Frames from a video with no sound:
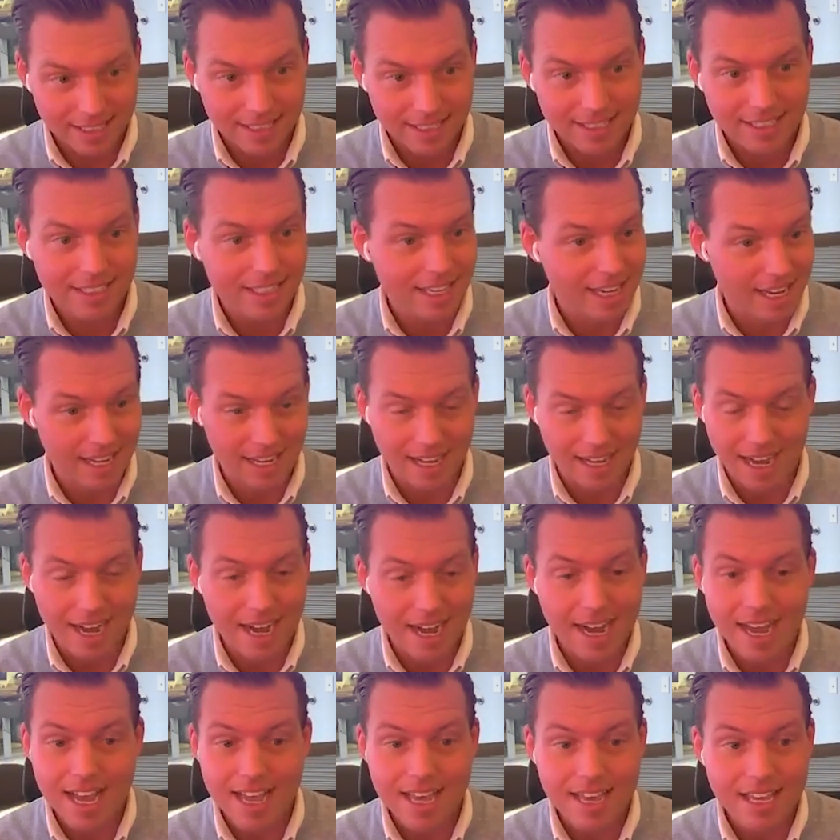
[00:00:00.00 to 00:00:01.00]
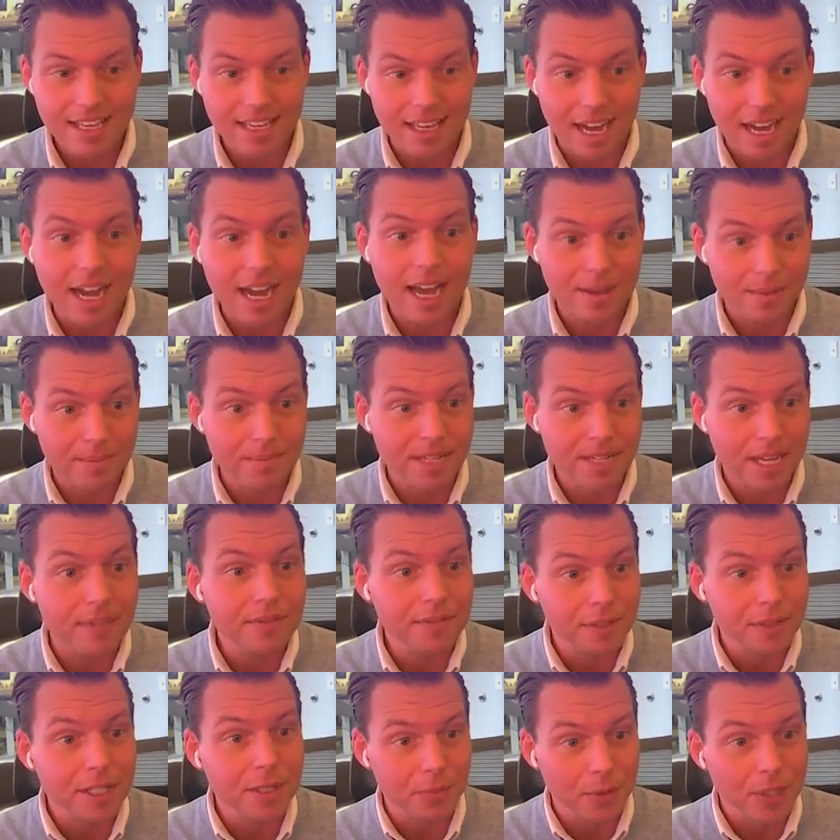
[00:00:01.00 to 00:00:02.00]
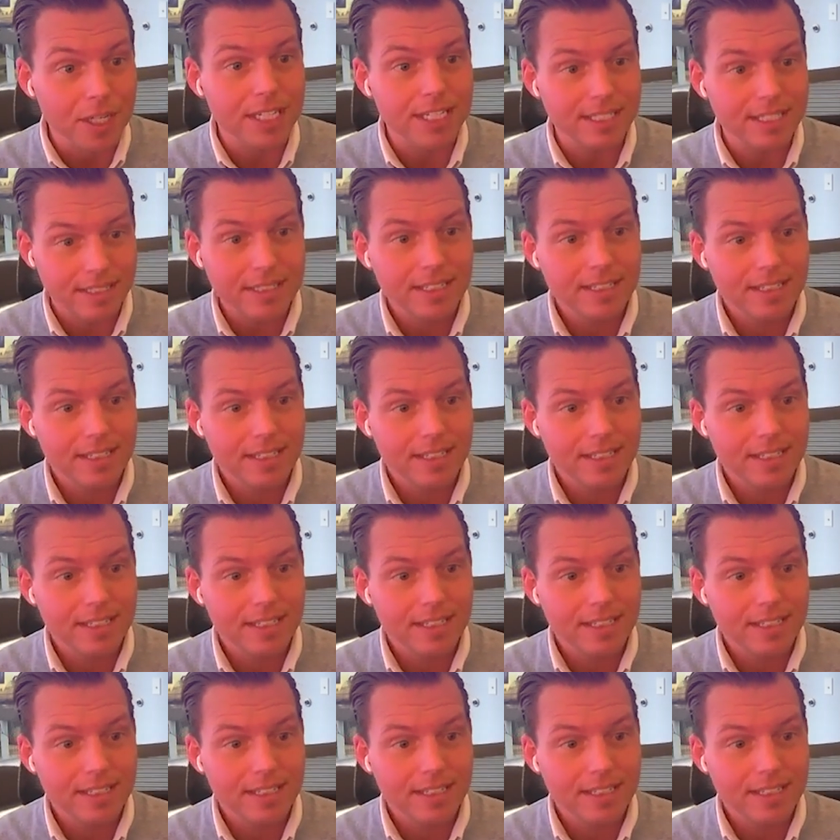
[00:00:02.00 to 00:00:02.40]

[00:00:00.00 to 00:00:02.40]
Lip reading: Yeah. I am definitely worried